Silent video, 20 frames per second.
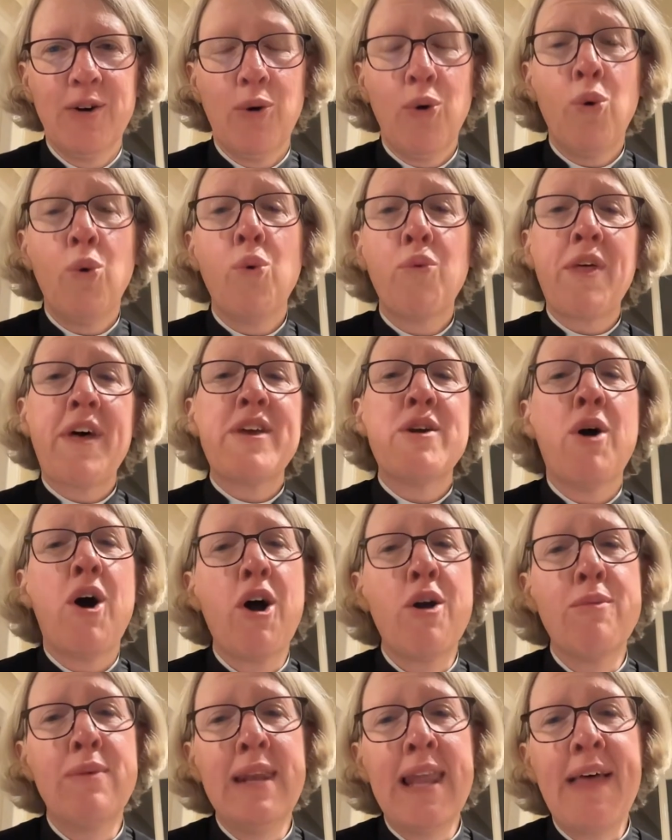all that you
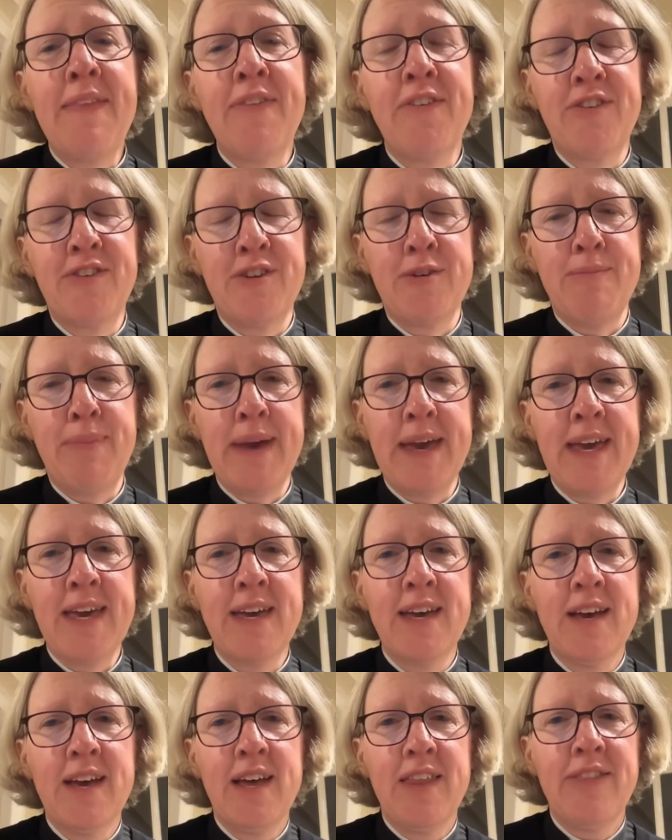hope Lent to be,